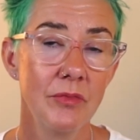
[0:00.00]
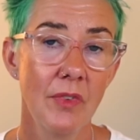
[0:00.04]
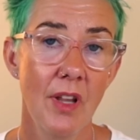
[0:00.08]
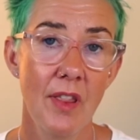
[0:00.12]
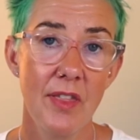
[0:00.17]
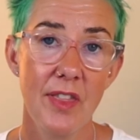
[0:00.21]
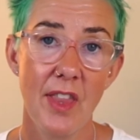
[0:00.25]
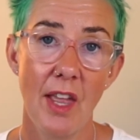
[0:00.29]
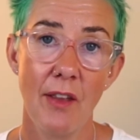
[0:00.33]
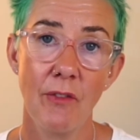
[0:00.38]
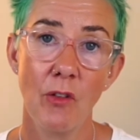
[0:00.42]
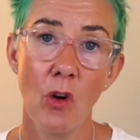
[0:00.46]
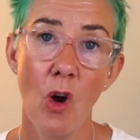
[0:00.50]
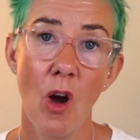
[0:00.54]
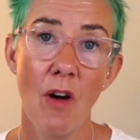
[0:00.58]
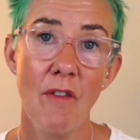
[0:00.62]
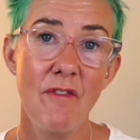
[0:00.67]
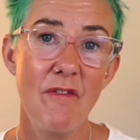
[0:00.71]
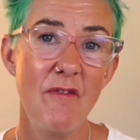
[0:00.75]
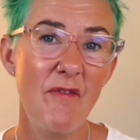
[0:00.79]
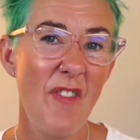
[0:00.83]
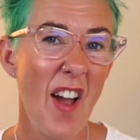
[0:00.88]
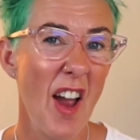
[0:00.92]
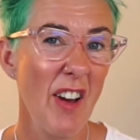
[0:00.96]
They've got a
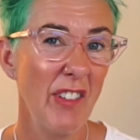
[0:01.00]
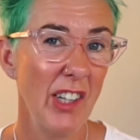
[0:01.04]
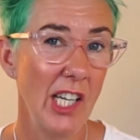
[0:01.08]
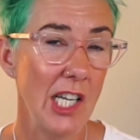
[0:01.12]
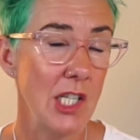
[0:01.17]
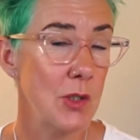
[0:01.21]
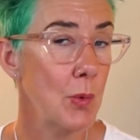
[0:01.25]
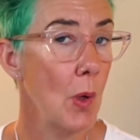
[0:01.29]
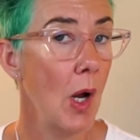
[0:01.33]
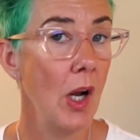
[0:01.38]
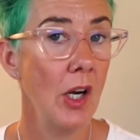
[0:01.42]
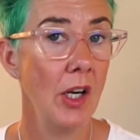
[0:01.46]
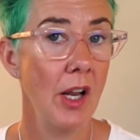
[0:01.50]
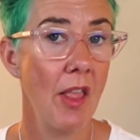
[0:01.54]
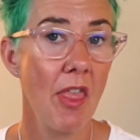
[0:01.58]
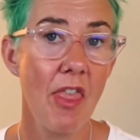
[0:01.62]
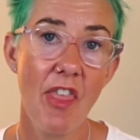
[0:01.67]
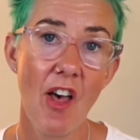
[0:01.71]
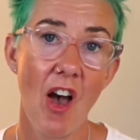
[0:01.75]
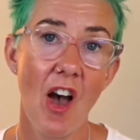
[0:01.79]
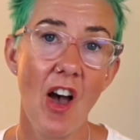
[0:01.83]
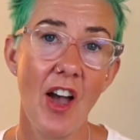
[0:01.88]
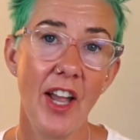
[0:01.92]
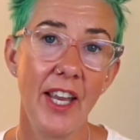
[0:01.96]
very swollen
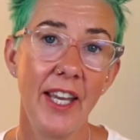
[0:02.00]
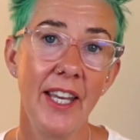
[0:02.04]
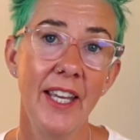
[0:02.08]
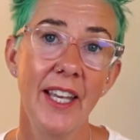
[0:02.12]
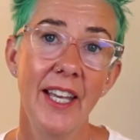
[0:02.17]
thigh